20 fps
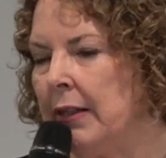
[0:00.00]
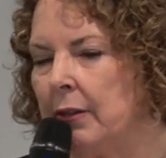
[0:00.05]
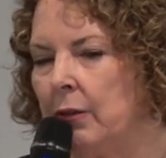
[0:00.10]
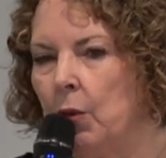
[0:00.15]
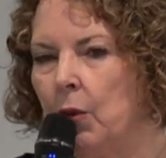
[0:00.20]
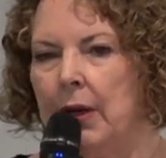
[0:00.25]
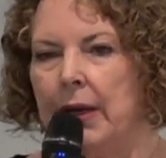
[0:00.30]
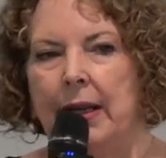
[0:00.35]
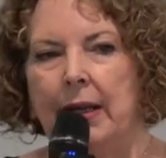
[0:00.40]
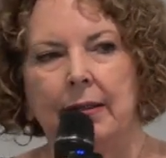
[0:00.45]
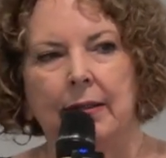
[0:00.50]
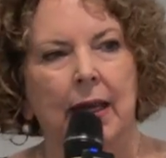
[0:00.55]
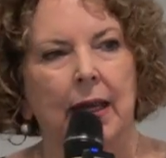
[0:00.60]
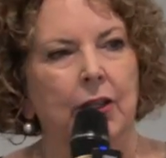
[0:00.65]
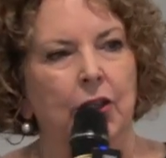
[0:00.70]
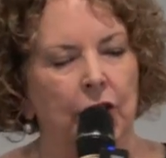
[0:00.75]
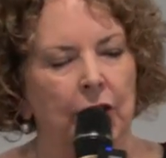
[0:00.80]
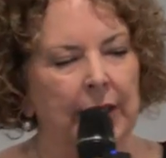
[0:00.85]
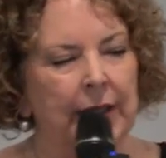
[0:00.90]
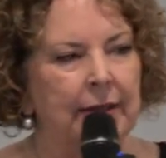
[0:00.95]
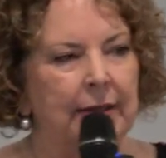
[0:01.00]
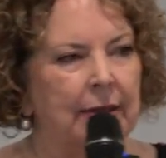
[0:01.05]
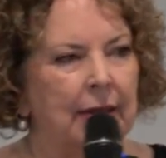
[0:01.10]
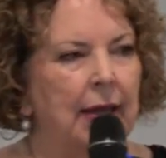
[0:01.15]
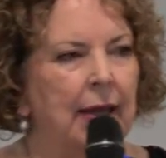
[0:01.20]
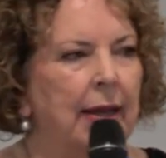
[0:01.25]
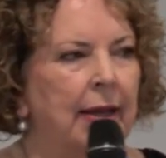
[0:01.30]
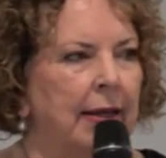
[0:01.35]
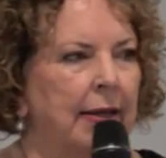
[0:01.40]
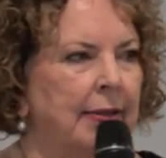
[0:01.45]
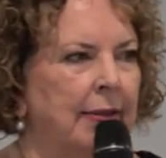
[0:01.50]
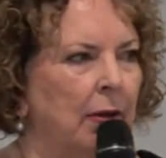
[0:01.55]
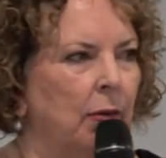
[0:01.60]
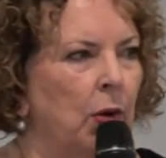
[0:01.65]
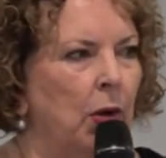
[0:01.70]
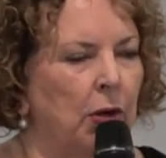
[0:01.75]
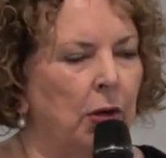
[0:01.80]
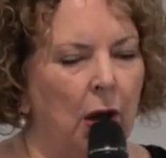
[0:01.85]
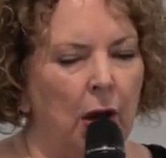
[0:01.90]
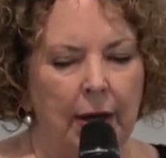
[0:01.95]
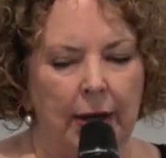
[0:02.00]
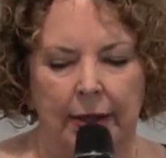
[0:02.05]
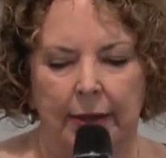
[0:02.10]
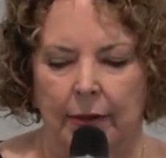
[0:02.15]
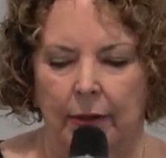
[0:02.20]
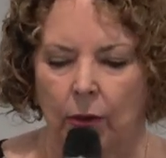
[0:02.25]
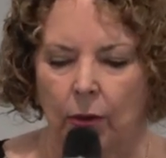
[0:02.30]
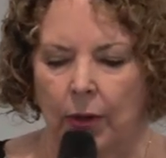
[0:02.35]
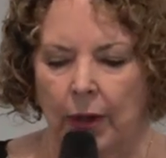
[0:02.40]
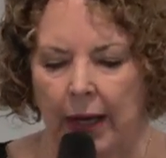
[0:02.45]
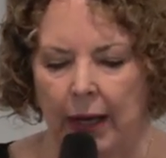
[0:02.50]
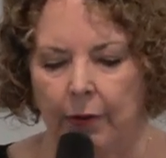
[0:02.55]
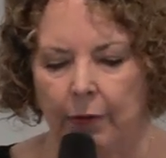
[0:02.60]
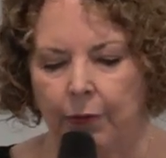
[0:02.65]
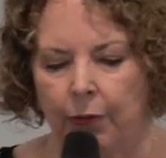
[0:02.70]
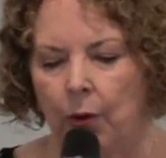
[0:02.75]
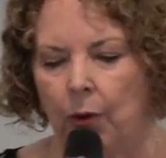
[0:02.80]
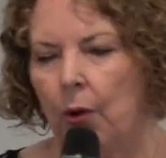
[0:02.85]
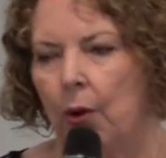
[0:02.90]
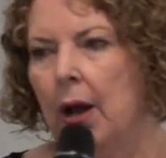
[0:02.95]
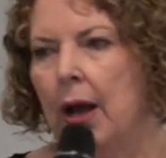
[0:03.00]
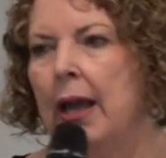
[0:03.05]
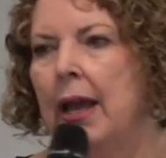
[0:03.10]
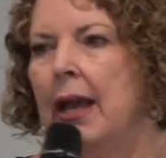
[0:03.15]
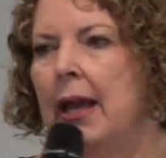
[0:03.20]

So what he's actually saying is that what God is looking for